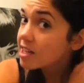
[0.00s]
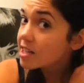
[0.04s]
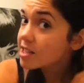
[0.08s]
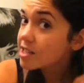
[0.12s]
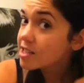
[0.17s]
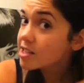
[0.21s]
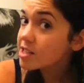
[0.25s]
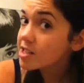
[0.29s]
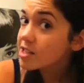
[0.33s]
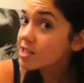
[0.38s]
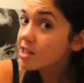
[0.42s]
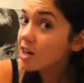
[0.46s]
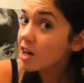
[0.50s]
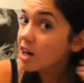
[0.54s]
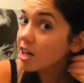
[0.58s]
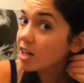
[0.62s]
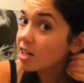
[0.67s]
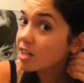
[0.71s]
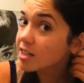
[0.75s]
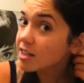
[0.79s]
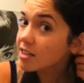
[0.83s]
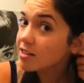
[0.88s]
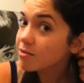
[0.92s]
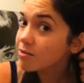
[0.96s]

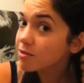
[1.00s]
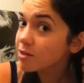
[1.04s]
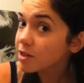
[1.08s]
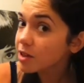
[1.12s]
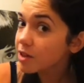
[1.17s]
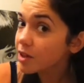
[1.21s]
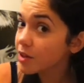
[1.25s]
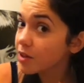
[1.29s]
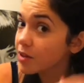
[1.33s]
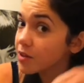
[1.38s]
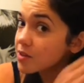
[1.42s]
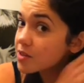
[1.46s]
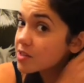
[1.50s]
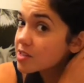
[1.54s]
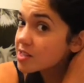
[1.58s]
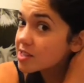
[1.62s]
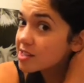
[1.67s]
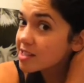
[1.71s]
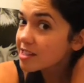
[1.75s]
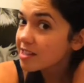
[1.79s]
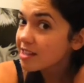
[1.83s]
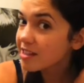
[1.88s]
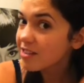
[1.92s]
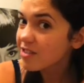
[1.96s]
start at the
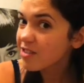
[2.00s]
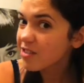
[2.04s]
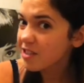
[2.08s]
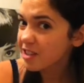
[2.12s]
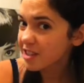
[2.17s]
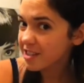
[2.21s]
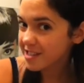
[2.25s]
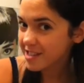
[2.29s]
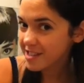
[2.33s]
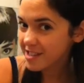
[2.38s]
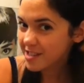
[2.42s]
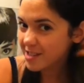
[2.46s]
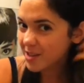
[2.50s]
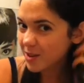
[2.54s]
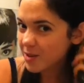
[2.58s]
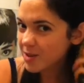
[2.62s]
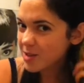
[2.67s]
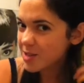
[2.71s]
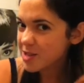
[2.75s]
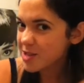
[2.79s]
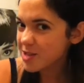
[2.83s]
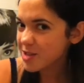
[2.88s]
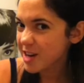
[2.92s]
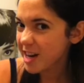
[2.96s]
roots. It feels so
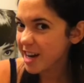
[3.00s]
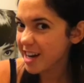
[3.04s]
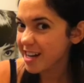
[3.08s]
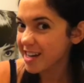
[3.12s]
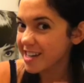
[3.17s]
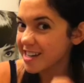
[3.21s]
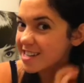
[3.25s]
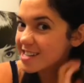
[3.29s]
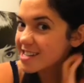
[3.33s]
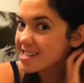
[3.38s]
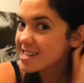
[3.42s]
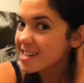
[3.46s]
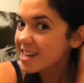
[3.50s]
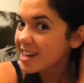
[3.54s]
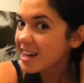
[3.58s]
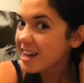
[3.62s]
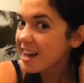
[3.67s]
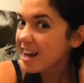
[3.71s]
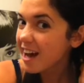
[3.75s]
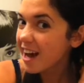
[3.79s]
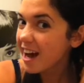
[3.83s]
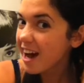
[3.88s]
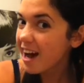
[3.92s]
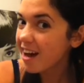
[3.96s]
strange
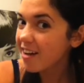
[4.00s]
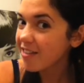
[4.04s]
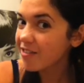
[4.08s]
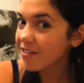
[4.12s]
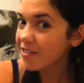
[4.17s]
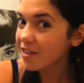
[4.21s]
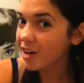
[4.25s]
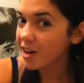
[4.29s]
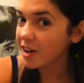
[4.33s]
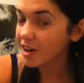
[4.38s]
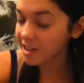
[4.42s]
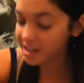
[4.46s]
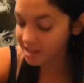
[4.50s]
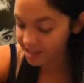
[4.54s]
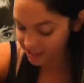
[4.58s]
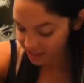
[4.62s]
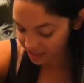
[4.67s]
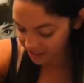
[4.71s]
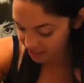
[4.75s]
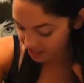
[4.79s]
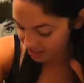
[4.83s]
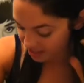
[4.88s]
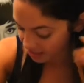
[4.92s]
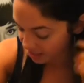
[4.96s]
at
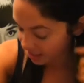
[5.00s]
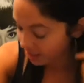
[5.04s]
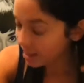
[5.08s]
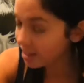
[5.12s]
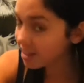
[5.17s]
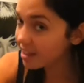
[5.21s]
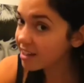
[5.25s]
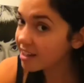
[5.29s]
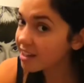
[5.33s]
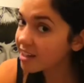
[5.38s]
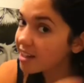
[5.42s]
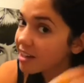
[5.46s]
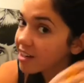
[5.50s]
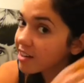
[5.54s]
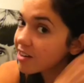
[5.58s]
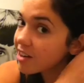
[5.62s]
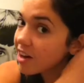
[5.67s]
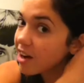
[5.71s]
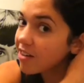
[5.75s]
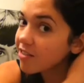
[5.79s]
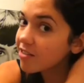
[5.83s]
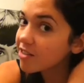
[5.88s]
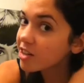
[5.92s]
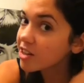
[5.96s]
first. It's like you're
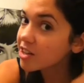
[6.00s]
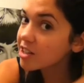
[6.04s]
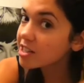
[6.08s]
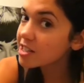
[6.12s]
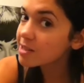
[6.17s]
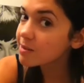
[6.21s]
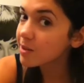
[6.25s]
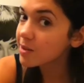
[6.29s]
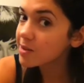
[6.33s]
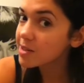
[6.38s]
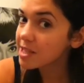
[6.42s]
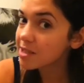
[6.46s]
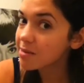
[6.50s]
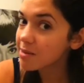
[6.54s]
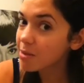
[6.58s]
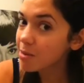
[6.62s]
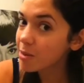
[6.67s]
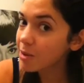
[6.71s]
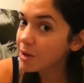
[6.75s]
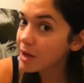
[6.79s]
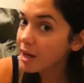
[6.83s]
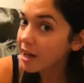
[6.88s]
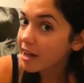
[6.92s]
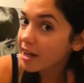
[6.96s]
not really supposed to be
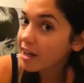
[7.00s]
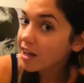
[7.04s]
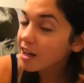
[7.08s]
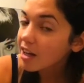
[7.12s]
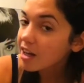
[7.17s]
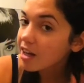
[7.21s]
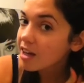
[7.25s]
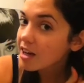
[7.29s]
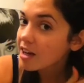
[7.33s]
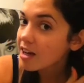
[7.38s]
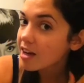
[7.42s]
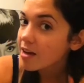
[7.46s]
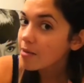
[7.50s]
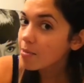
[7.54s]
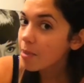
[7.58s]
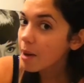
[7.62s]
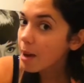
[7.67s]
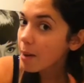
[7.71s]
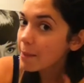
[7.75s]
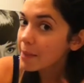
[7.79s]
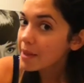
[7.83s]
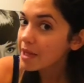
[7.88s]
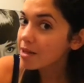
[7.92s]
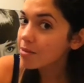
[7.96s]
putting
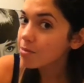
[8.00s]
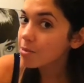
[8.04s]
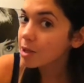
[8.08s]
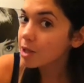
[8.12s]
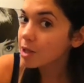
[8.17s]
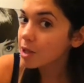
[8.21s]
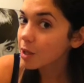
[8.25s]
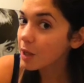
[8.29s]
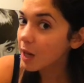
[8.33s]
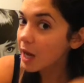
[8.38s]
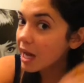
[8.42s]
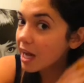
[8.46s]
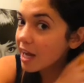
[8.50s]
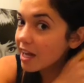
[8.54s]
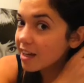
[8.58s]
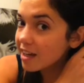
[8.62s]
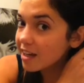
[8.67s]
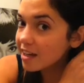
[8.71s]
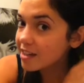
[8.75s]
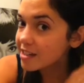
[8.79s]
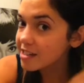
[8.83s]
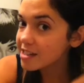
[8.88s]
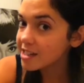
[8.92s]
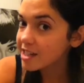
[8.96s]
pumpkin puree
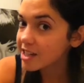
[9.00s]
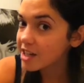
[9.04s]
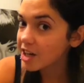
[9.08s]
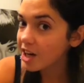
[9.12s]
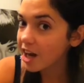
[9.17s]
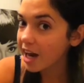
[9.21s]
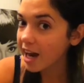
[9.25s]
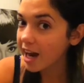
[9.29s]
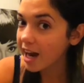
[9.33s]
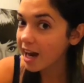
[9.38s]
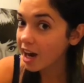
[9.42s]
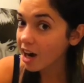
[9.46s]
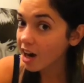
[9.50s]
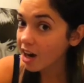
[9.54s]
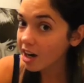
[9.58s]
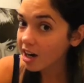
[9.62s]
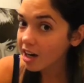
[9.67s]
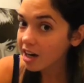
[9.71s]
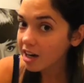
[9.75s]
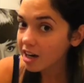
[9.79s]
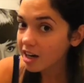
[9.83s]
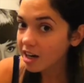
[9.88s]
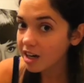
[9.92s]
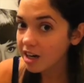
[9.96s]
into your hair.